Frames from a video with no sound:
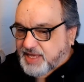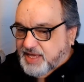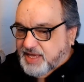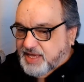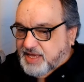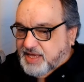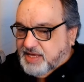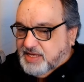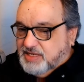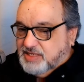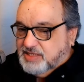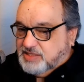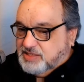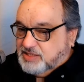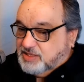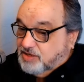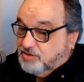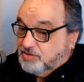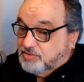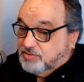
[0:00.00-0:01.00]

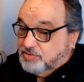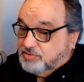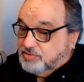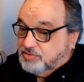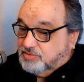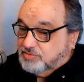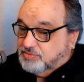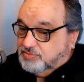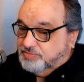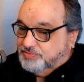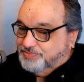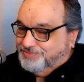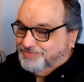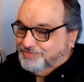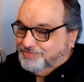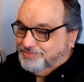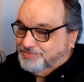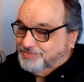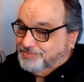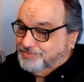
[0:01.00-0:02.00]
So,
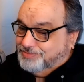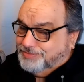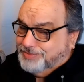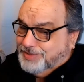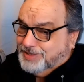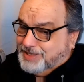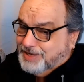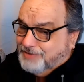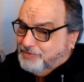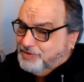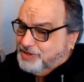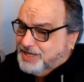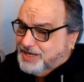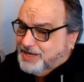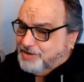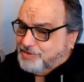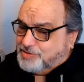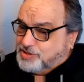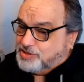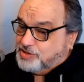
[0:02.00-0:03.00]
with everything
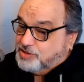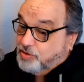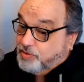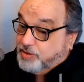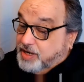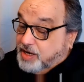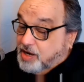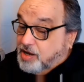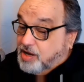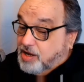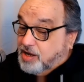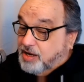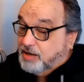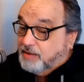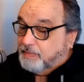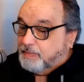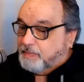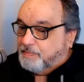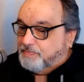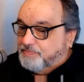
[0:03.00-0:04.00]
else going on,
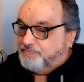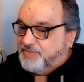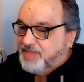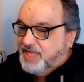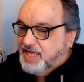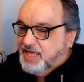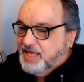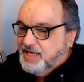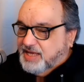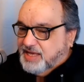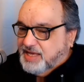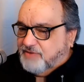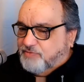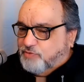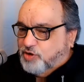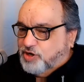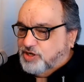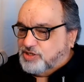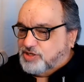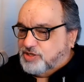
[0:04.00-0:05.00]

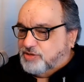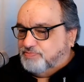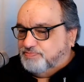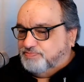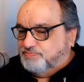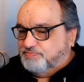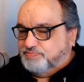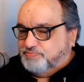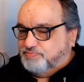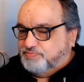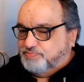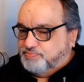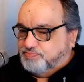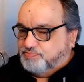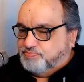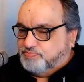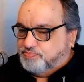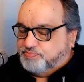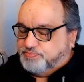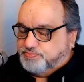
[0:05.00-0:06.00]
Californians are
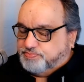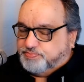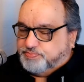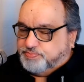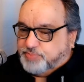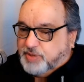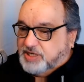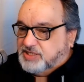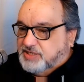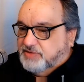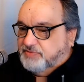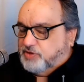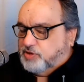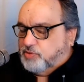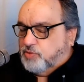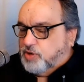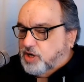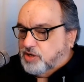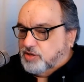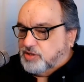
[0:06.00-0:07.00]
bracing for the
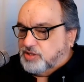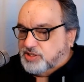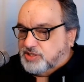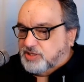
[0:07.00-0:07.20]
worst.